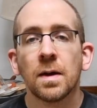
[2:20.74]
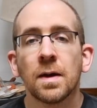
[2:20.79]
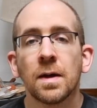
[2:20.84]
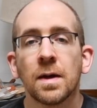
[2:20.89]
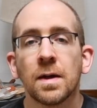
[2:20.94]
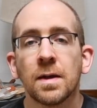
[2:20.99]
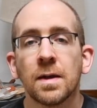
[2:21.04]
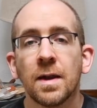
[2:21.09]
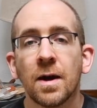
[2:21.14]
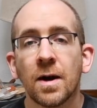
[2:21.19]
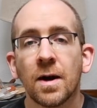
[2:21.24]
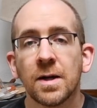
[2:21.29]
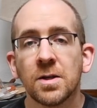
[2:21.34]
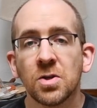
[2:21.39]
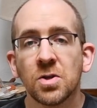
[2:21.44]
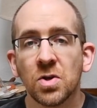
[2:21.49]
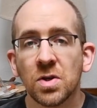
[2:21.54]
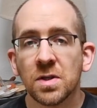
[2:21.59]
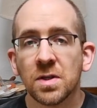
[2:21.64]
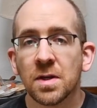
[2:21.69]
Now, I
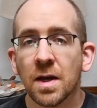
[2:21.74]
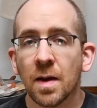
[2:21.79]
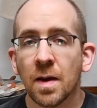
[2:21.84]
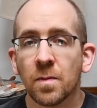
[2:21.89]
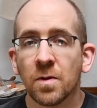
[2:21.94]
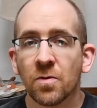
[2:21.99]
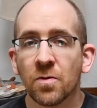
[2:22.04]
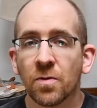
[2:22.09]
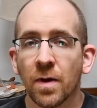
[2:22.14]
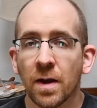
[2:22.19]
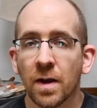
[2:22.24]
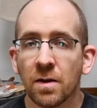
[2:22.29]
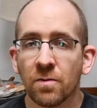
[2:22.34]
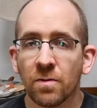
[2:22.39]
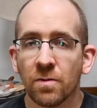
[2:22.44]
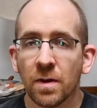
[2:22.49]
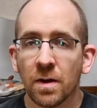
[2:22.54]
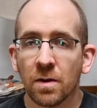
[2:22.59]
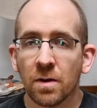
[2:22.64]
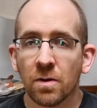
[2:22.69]
took time to find a
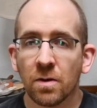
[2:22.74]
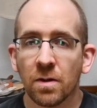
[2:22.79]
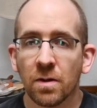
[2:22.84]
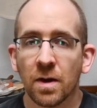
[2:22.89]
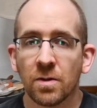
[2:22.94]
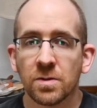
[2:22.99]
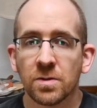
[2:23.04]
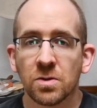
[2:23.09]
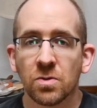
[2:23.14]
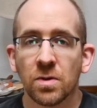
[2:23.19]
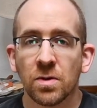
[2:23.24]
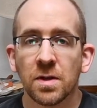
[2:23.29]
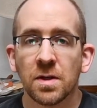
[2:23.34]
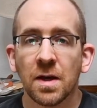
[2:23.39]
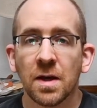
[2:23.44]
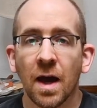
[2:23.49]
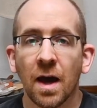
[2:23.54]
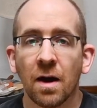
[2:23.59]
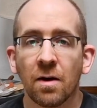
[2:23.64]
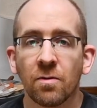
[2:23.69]
vehicle that was going to
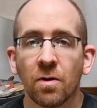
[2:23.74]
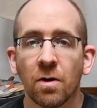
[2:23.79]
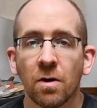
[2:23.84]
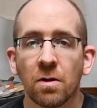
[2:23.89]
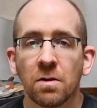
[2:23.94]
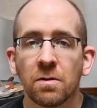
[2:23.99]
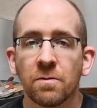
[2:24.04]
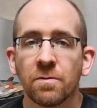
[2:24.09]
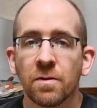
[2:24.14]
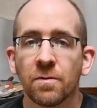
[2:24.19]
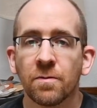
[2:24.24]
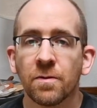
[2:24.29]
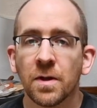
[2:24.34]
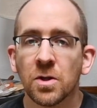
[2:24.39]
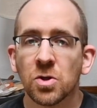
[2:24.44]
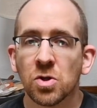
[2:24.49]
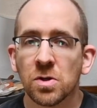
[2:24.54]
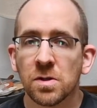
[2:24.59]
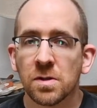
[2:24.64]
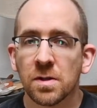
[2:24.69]
have all of the
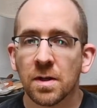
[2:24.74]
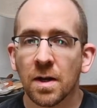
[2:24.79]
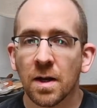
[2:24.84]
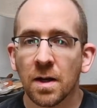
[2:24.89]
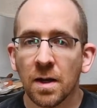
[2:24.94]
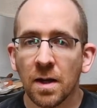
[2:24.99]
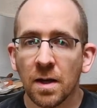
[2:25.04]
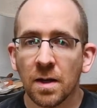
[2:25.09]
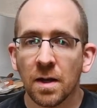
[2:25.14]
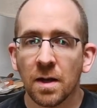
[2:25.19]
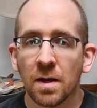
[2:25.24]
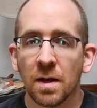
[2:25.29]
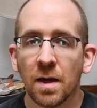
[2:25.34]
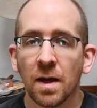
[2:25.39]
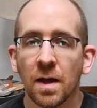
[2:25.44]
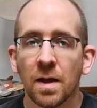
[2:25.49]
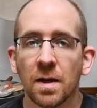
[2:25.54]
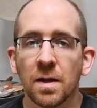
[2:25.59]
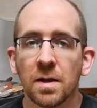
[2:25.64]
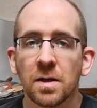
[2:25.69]
features that I needed
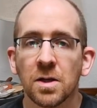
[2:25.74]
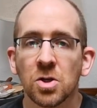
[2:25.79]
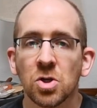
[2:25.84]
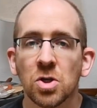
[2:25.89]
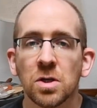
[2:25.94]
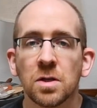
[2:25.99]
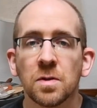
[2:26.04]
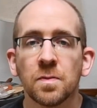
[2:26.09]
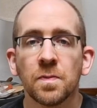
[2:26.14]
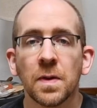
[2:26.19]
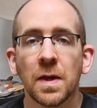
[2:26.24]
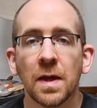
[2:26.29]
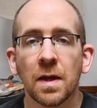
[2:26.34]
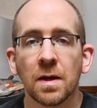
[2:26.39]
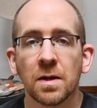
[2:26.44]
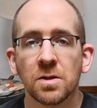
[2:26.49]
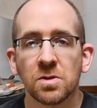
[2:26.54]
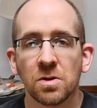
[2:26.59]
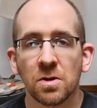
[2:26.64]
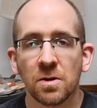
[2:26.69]
in addition to being a
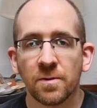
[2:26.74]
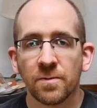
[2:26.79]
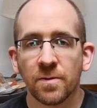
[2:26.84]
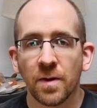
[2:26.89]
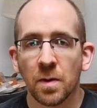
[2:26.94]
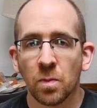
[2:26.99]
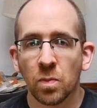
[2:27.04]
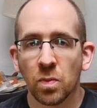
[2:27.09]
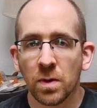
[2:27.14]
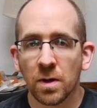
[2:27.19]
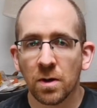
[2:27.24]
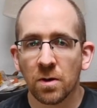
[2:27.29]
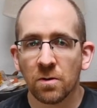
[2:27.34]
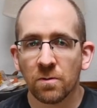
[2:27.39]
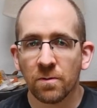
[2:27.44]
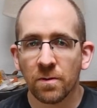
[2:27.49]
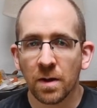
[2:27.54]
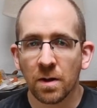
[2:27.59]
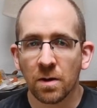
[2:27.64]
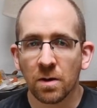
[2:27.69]
certified pre owned
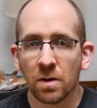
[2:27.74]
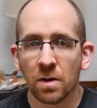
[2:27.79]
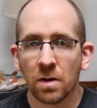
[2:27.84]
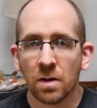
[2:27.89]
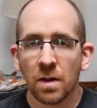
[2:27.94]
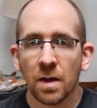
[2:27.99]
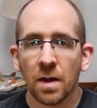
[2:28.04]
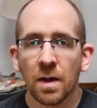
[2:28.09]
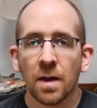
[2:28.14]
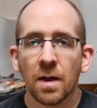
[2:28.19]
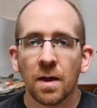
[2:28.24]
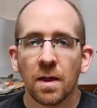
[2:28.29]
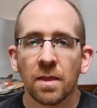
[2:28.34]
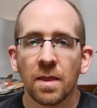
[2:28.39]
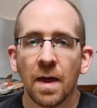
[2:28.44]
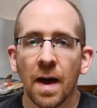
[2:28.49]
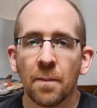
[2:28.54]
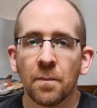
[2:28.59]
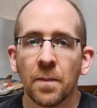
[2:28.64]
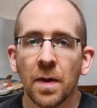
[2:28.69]
vehicle.
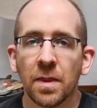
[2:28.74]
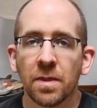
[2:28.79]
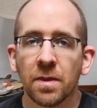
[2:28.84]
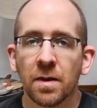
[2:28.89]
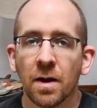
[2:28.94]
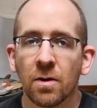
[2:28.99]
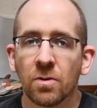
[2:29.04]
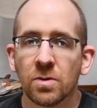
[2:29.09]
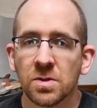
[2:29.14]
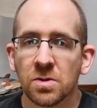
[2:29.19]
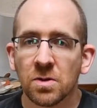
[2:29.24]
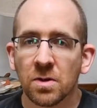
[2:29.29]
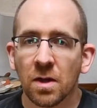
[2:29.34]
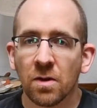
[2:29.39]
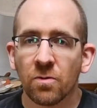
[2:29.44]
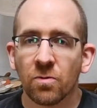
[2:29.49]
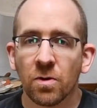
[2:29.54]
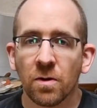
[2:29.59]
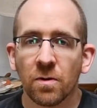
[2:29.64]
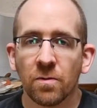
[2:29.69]
That meant that I was looking
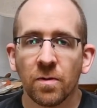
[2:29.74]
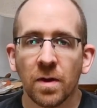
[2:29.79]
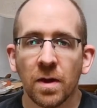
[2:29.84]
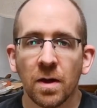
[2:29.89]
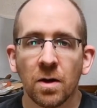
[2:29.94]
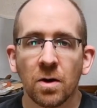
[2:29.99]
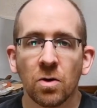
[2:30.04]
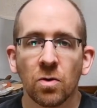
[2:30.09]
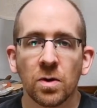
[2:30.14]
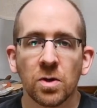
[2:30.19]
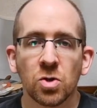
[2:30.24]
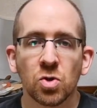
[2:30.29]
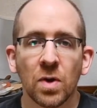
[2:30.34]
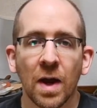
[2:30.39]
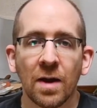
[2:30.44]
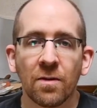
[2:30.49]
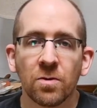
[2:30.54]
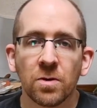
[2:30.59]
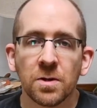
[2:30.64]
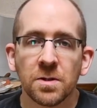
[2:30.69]
for a vehicle with
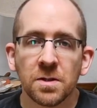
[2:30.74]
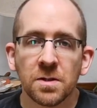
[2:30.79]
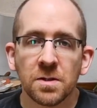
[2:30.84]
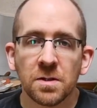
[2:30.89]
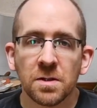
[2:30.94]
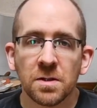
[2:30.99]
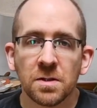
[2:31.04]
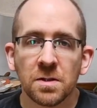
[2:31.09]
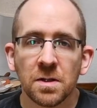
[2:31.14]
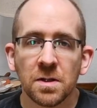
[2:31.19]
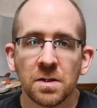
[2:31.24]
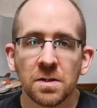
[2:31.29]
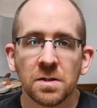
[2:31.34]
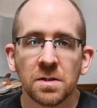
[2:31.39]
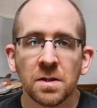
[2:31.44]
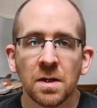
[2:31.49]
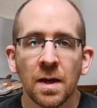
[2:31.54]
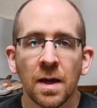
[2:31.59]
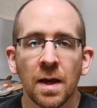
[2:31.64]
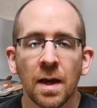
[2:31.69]
driver's assistance.
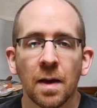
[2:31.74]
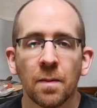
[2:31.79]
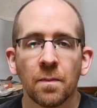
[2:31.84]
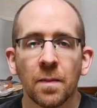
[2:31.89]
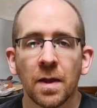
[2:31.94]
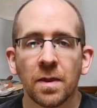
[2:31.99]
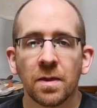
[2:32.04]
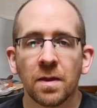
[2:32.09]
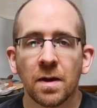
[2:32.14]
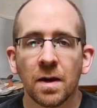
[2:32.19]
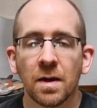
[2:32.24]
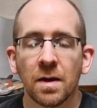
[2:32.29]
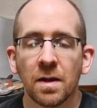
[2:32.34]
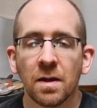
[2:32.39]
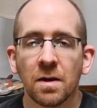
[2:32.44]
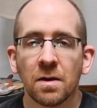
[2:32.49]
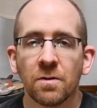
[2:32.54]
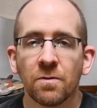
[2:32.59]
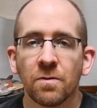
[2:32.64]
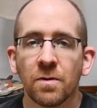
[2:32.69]
It meant that I
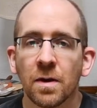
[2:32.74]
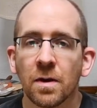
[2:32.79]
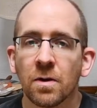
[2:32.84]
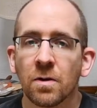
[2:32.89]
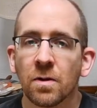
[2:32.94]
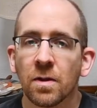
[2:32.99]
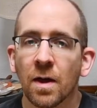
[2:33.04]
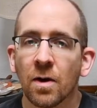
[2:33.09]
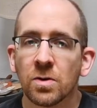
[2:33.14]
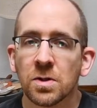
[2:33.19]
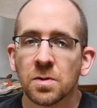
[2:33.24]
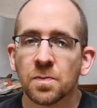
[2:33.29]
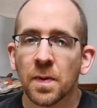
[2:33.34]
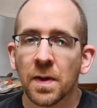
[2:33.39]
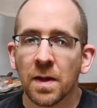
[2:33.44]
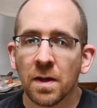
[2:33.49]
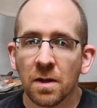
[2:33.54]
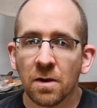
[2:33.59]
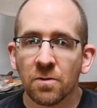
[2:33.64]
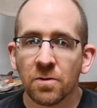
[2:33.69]
needed a vehicle that was big
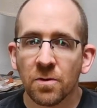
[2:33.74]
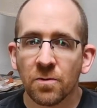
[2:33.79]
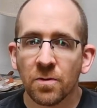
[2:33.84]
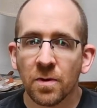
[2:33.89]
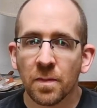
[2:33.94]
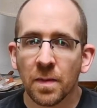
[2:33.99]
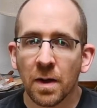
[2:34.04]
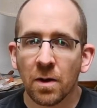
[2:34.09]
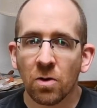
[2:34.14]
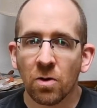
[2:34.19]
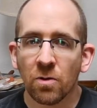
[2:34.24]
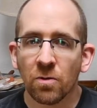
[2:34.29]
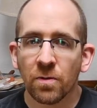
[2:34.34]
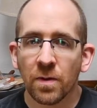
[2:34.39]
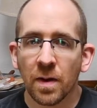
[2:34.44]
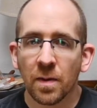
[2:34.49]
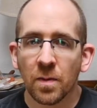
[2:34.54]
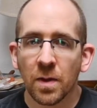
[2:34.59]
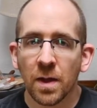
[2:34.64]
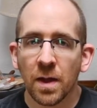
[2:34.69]
enough to fit my whole
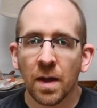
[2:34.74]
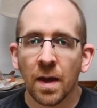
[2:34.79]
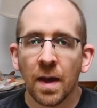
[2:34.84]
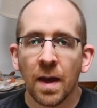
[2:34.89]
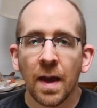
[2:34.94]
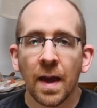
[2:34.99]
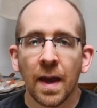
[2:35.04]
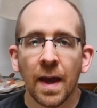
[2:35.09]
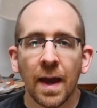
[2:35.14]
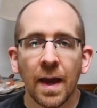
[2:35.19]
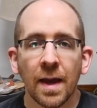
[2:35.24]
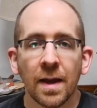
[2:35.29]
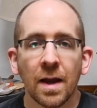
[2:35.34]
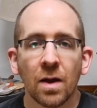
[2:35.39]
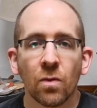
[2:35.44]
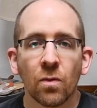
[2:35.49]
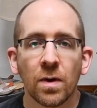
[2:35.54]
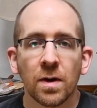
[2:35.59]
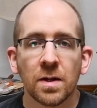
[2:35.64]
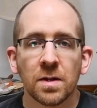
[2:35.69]
family. And I
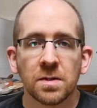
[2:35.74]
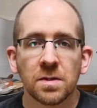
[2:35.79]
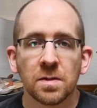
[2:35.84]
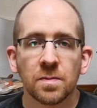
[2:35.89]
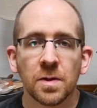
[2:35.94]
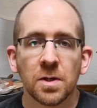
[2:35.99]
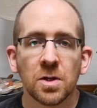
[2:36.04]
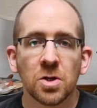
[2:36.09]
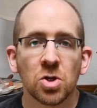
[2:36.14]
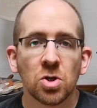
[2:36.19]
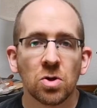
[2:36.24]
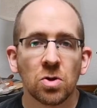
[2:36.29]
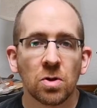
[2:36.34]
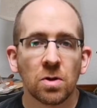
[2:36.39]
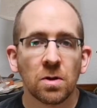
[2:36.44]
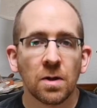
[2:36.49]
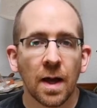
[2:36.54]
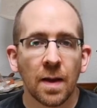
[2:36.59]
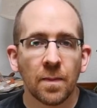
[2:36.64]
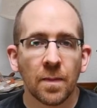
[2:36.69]
wanted some additional
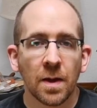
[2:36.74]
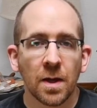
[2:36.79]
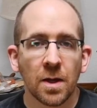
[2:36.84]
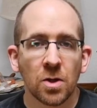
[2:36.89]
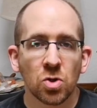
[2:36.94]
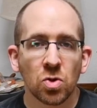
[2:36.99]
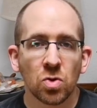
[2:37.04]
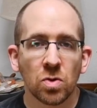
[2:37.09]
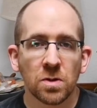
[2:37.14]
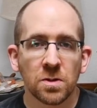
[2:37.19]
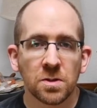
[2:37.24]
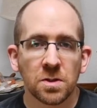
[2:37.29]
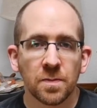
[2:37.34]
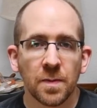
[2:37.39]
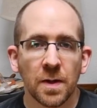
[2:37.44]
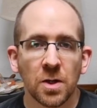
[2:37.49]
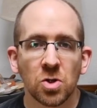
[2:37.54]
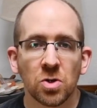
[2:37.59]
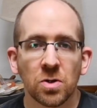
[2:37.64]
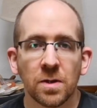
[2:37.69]
climate controls to
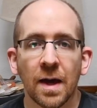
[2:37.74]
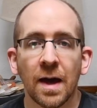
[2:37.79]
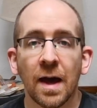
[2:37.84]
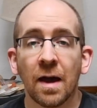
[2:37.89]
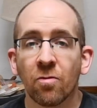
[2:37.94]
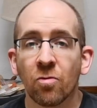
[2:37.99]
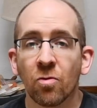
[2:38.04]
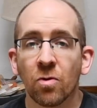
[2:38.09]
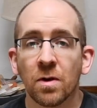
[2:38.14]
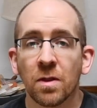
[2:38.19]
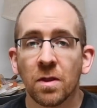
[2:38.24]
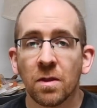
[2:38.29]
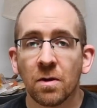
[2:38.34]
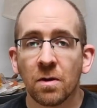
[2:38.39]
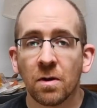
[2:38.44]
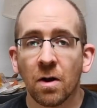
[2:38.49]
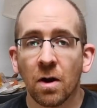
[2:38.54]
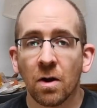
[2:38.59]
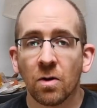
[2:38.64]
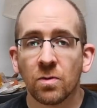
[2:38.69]
make sure that everyone in the
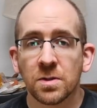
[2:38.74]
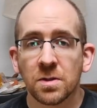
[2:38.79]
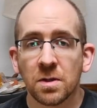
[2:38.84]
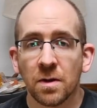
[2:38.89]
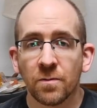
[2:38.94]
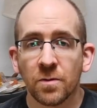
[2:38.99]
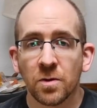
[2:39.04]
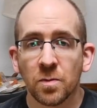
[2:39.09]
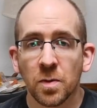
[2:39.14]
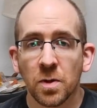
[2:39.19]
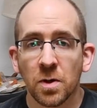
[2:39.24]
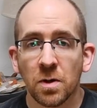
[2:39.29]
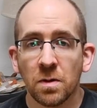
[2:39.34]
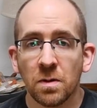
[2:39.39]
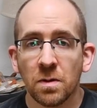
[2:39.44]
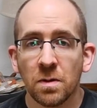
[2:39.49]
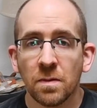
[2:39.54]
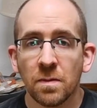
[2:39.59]
car was comfortable.